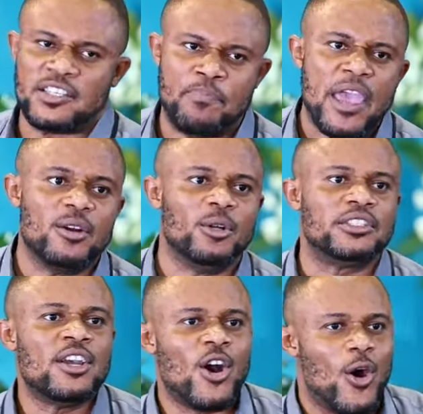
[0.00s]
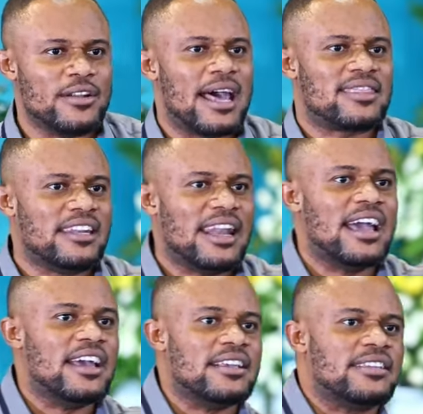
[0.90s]
is built on nothing
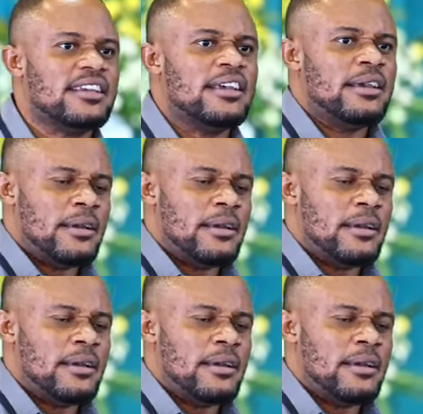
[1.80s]
less.